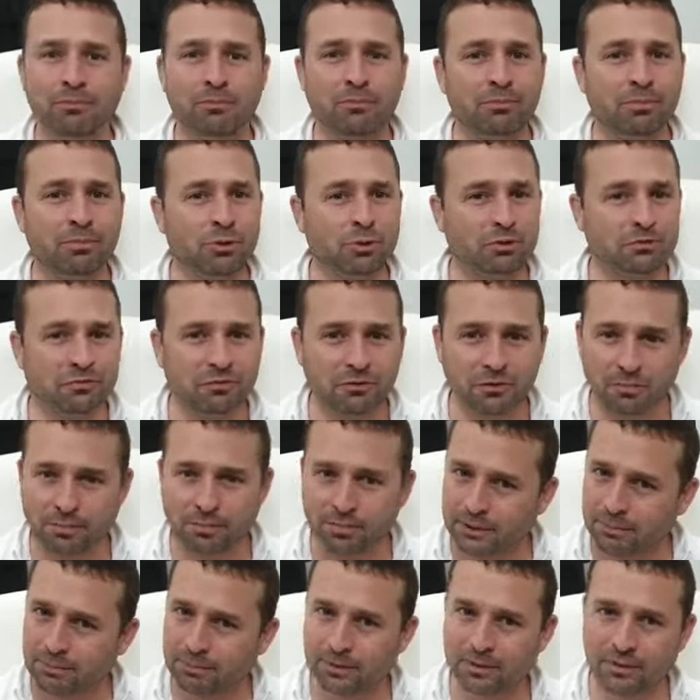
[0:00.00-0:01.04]
beautiful
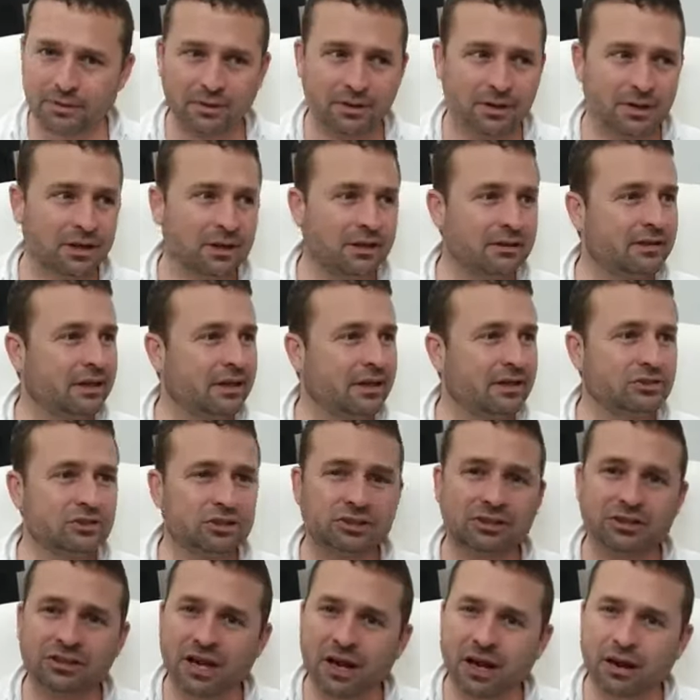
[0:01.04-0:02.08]
people that are
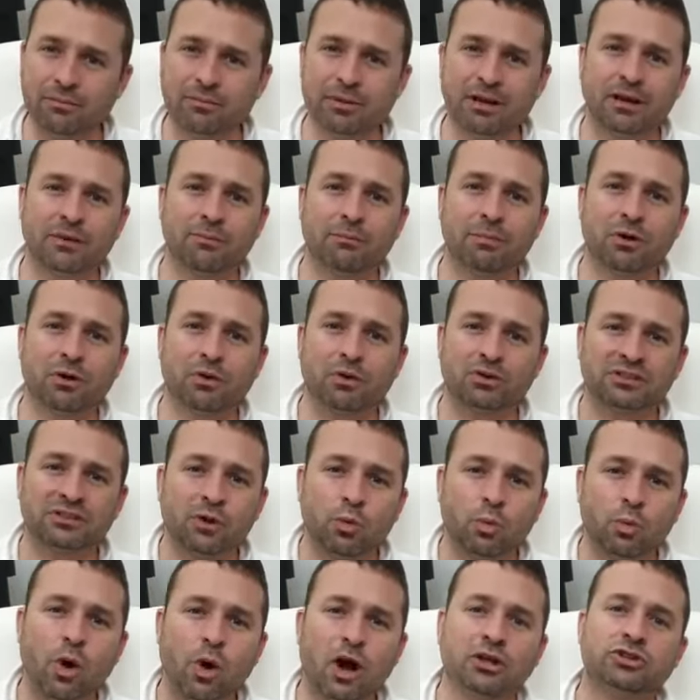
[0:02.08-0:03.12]
just coming because
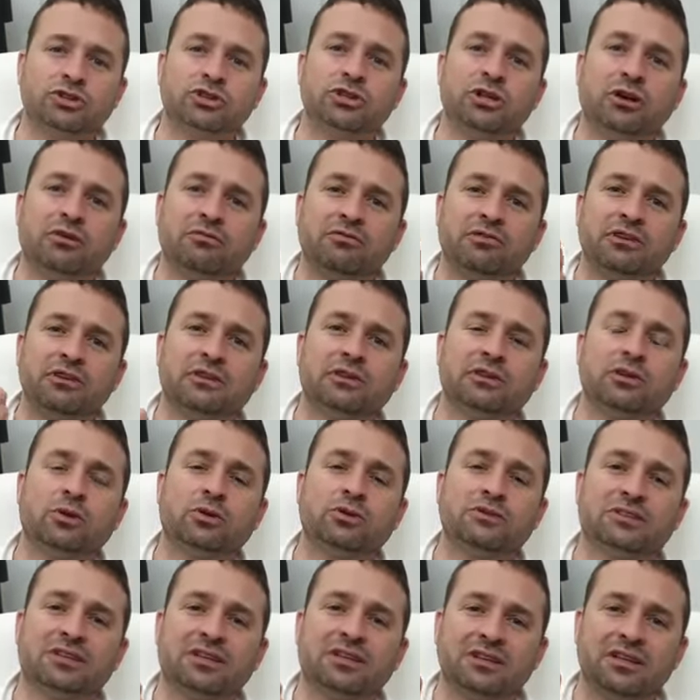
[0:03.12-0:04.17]
they're watching our
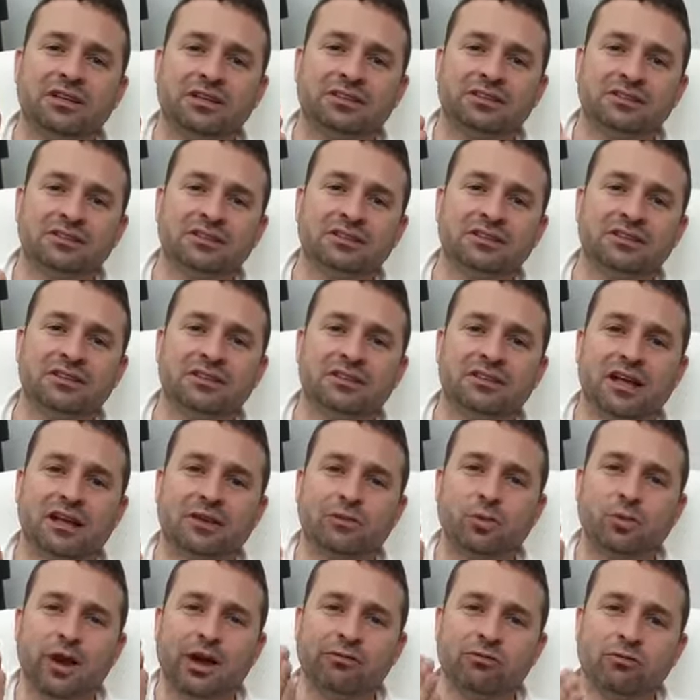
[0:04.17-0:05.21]
videos and they see
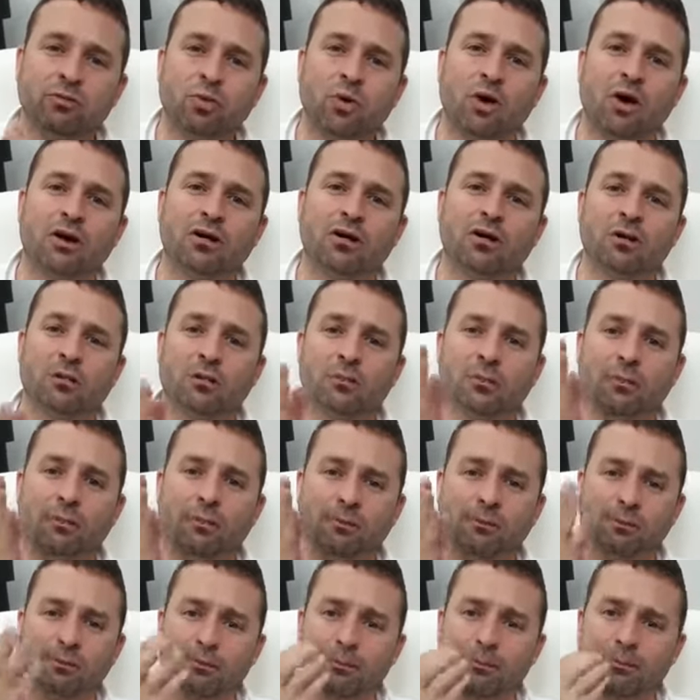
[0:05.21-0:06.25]
that we have one
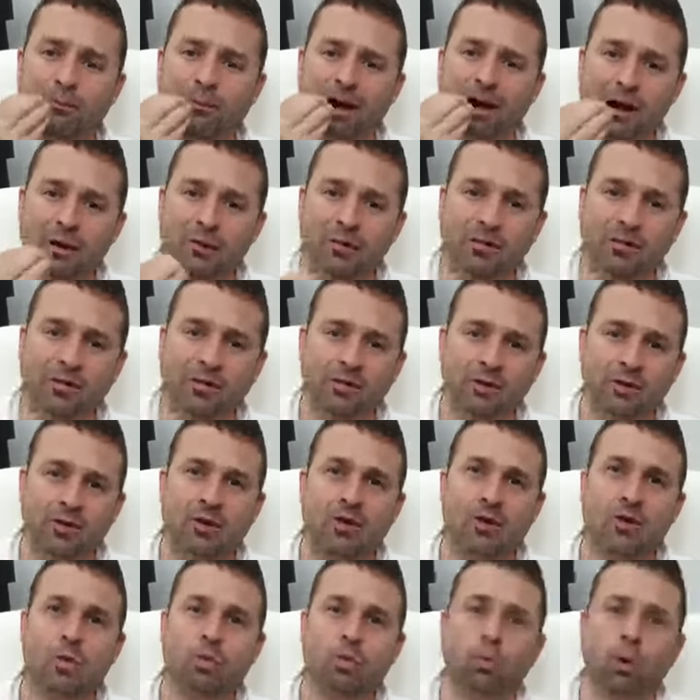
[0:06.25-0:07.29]
mouth,
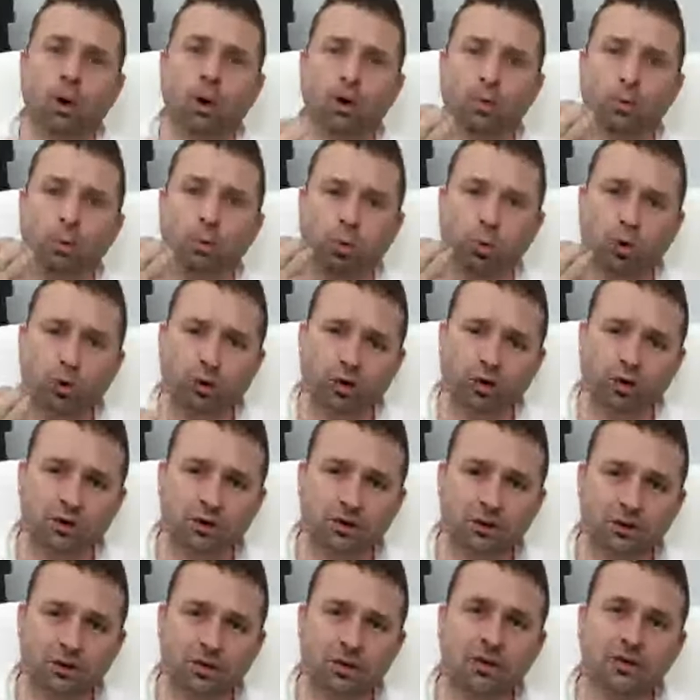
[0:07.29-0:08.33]
one
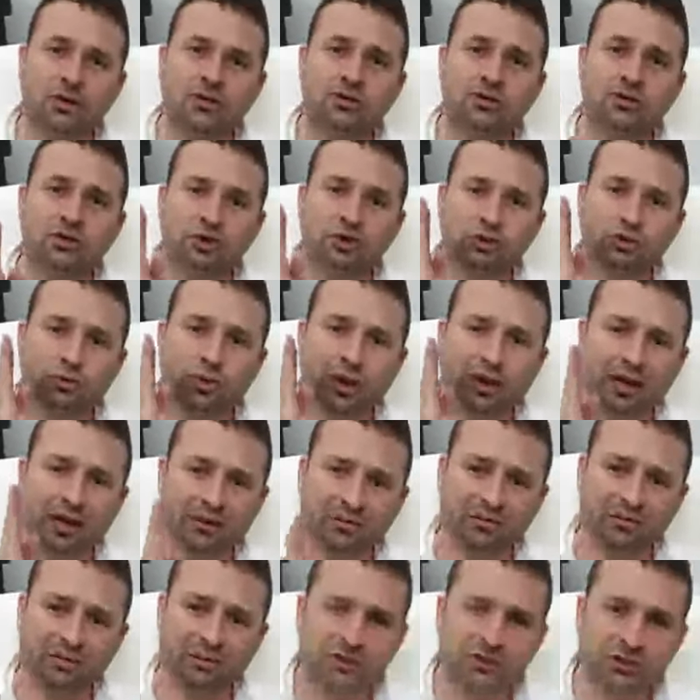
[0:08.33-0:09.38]
word, straight
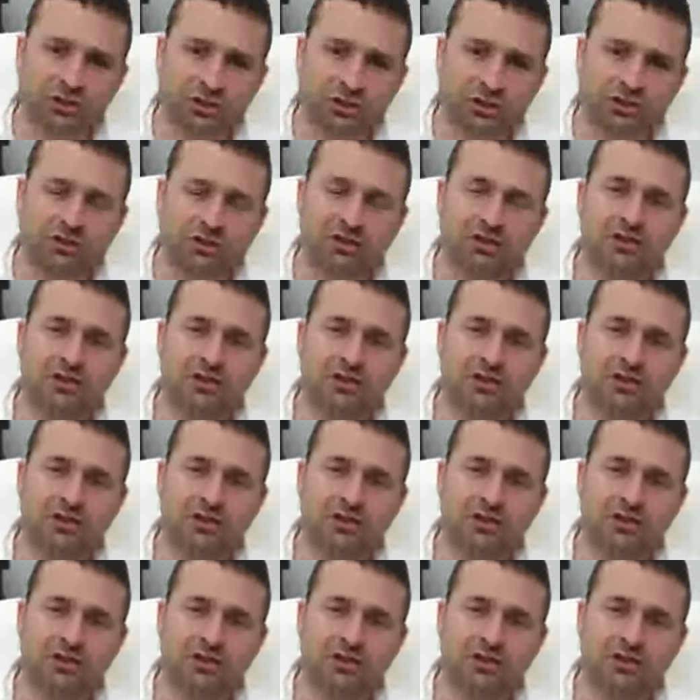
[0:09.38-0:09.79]
vision,